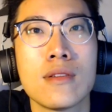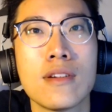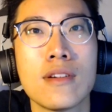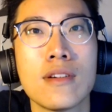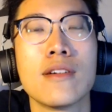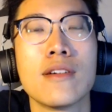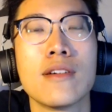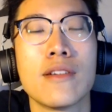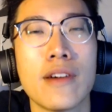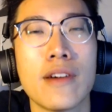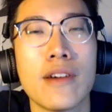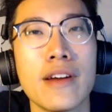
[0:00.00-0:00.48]

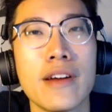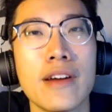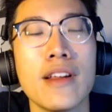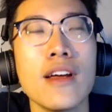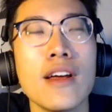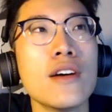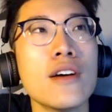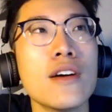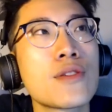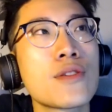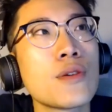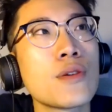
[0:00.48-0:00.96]
Right.
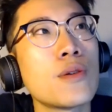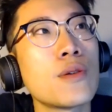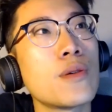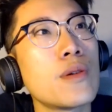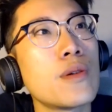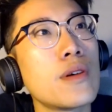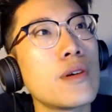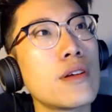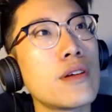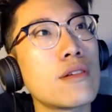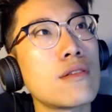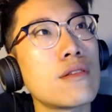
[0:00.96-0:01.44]

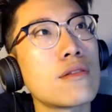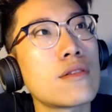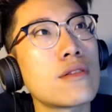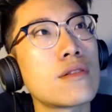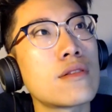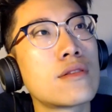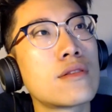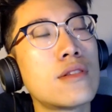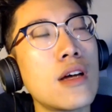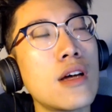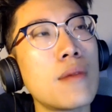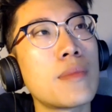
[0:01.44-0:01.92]
So
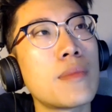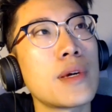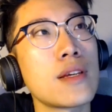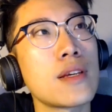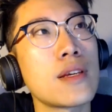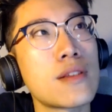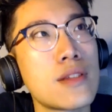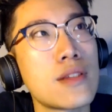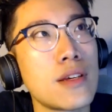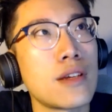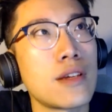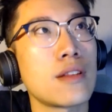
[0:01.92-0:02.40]
that
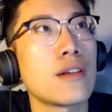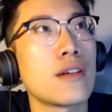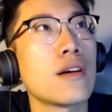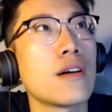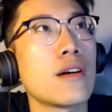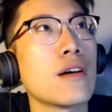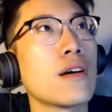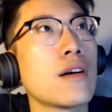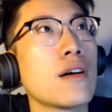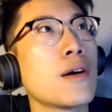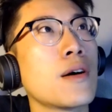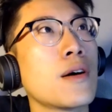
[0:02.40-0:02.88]
being said,
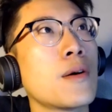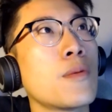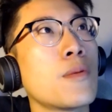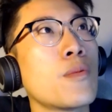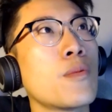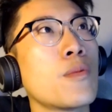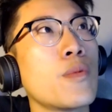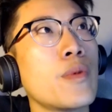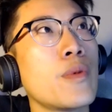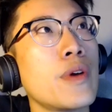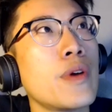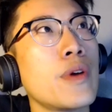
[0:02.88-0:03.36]

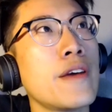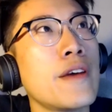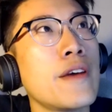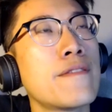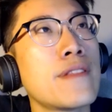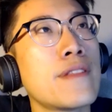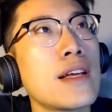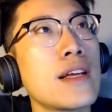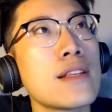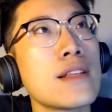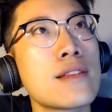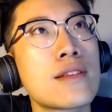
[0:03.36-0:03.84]

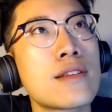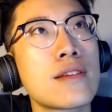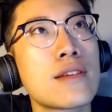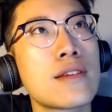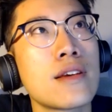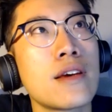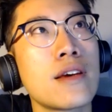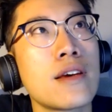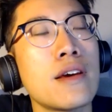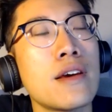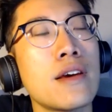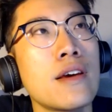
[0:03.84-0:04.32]
if let's
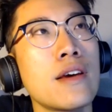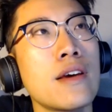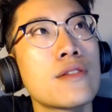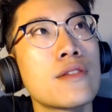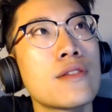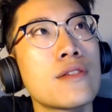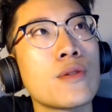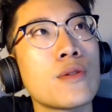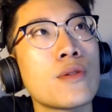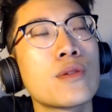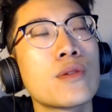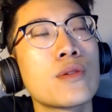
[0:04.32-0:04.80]
say,
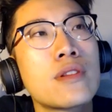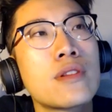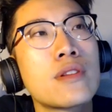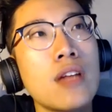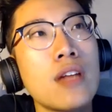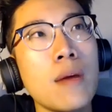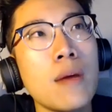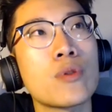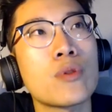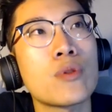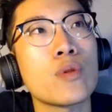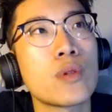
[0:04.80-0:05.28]
so the
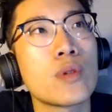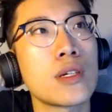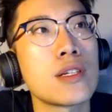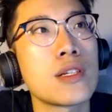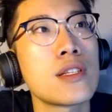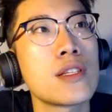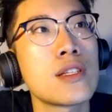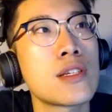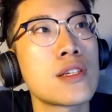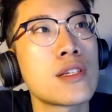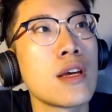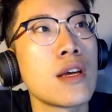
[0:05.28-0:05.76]
debt
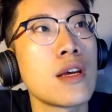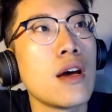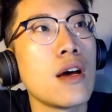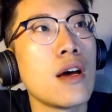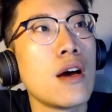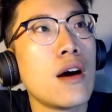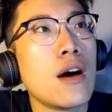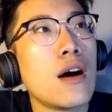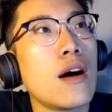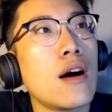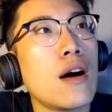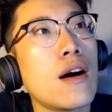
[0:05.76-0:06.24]
tokens
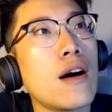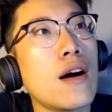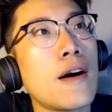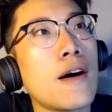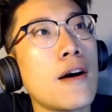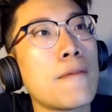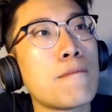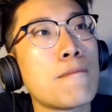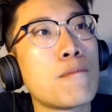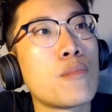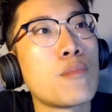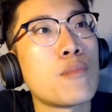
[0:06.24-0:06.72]

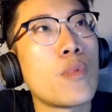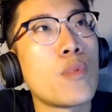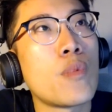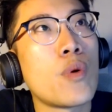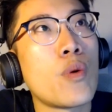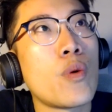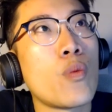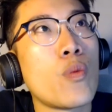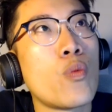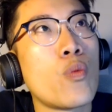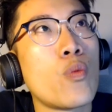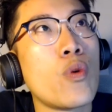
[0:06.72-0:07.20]

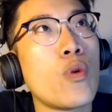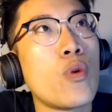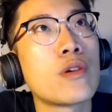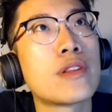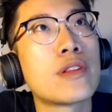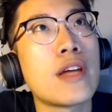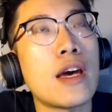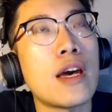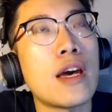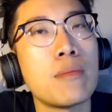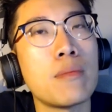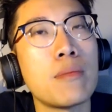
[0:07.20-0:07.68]
will
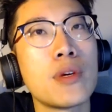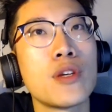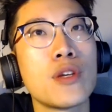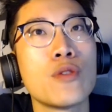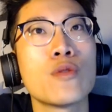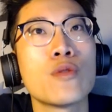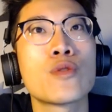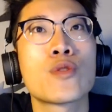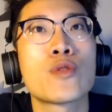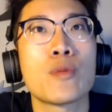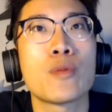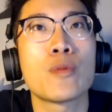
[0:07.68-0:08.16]
then be
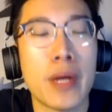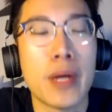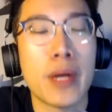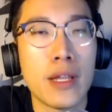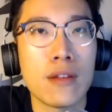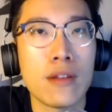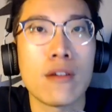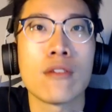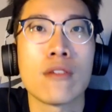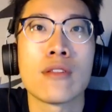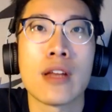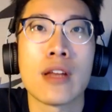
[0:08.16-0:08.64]
used to
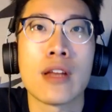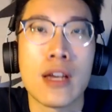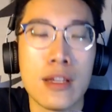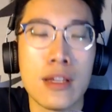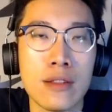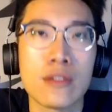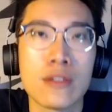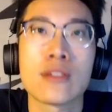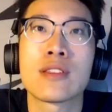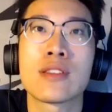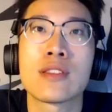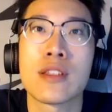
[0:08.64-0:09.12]
pay
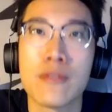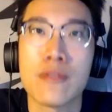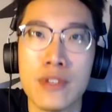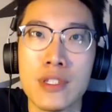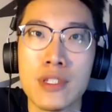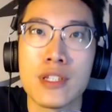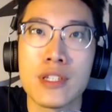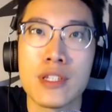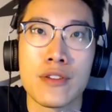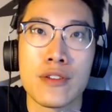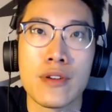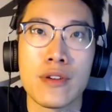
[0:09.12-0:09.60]
online the
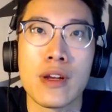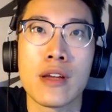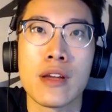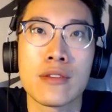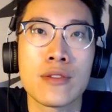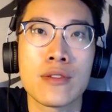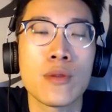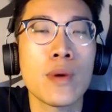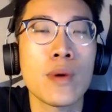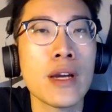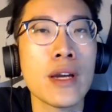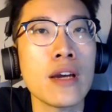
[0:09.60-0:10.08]
services,
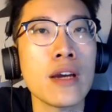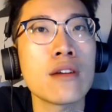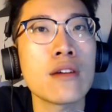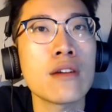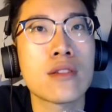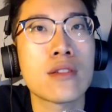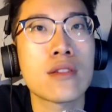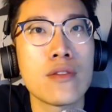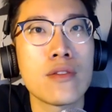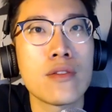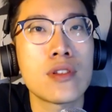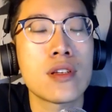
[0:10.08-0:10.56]
right? So what kind
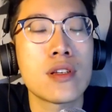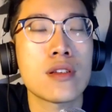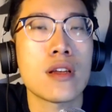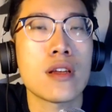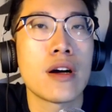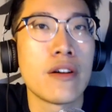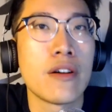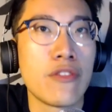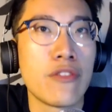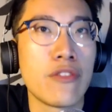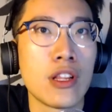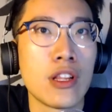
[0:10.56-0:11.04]
of services
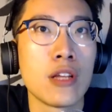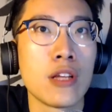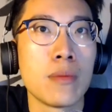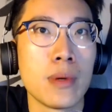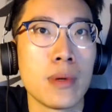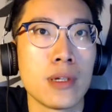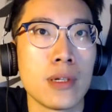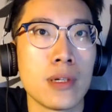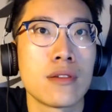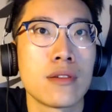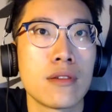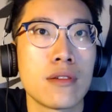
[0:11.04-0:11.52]
are
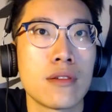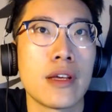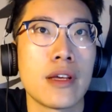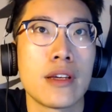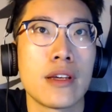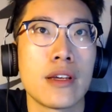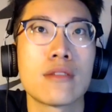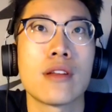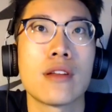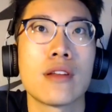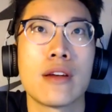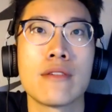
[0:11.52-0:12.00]
available,
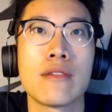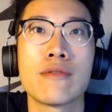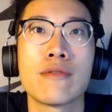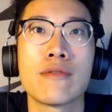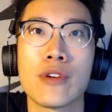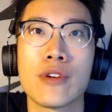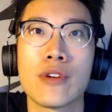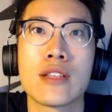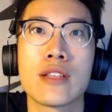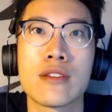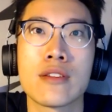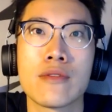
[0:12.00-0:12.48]
like
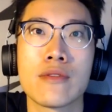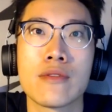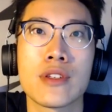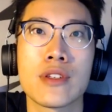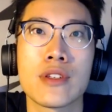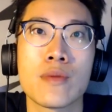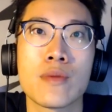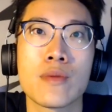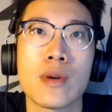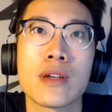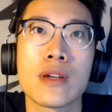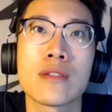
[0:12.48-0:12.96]
for that
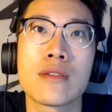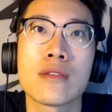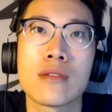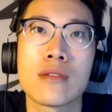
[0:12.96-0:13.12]
services wise?